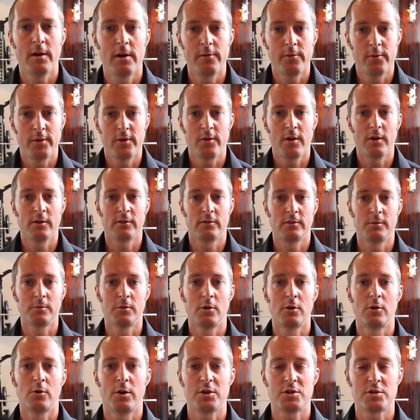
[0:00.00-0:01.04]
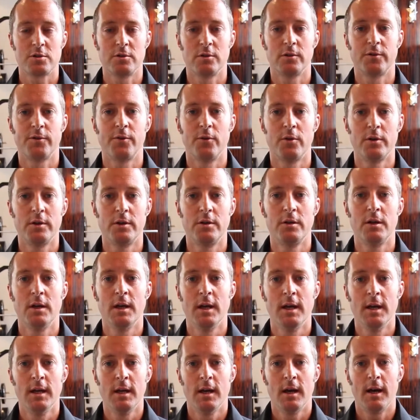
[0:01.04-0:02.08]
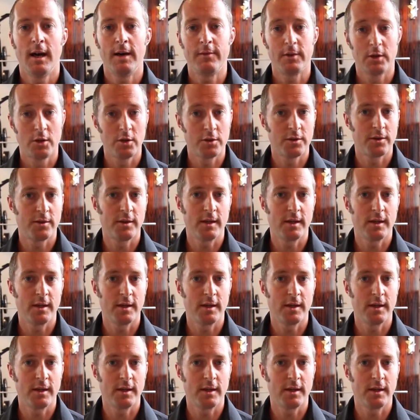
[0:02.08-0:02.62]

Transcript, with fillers: I hope we've answered some good questions for you have a good